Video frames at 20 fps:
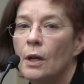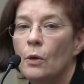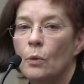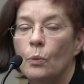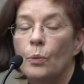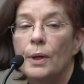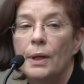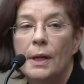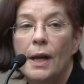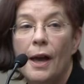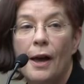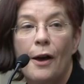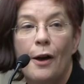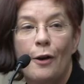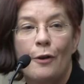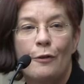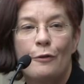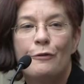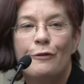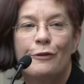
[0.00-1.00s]
we
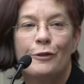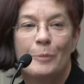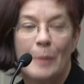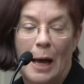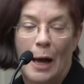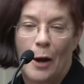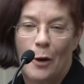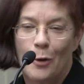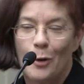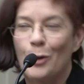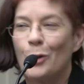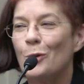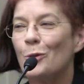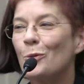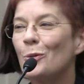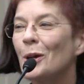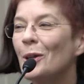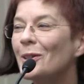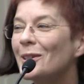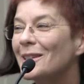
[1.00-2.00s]
have our
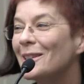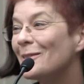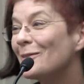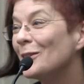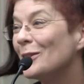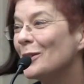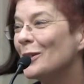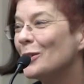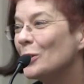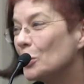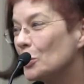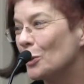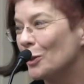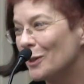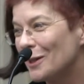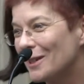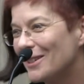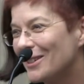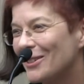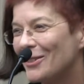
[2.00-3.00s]
relatively
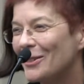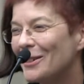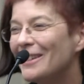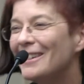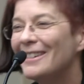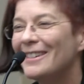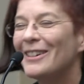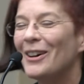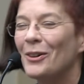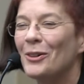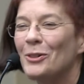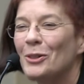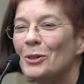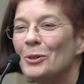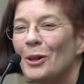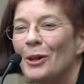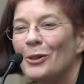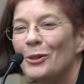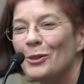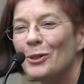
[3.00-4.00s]
short history, our
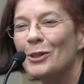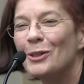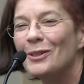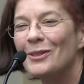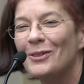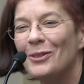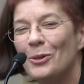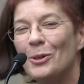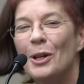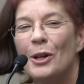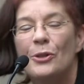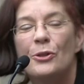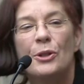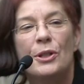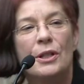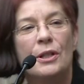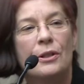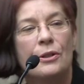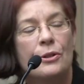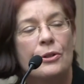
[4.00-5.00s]
200, 300
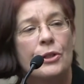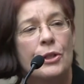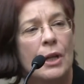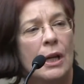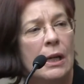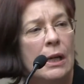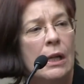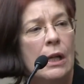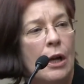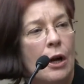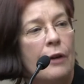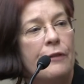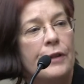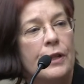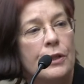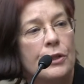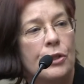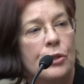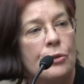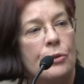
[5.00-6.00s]
years of
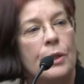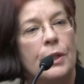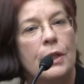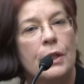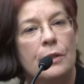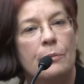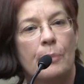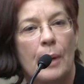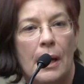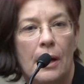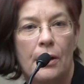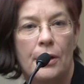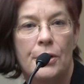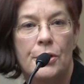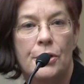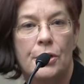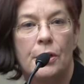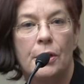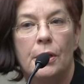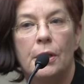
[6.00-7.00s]
history in
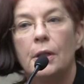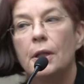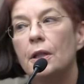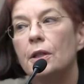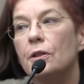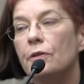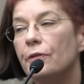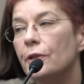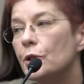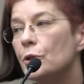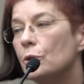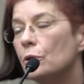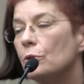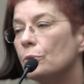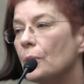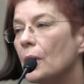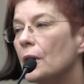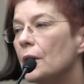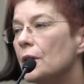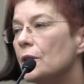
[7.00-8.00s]
balancing individual
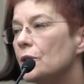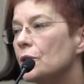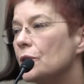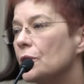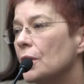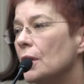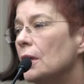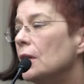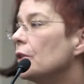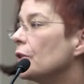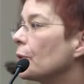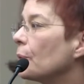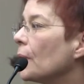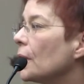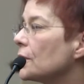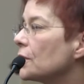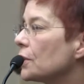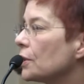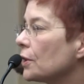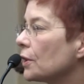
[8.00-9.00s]
rights, the
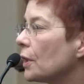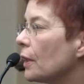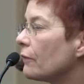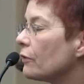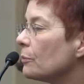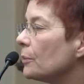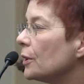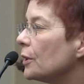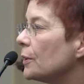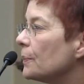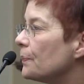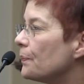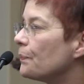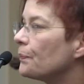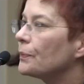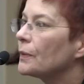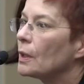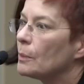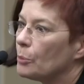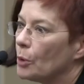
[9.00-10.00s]
rights of the government,
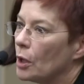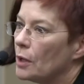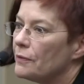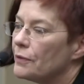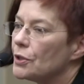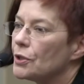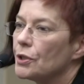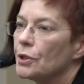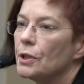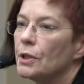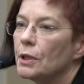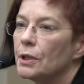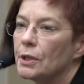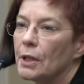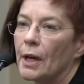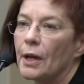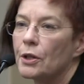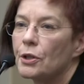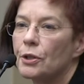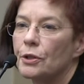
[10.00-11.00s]
privacy,
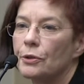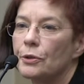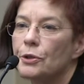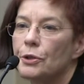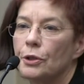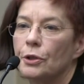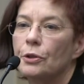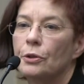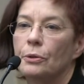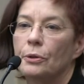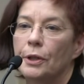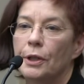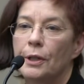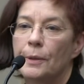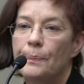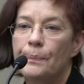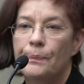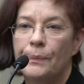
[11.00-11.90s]
national security.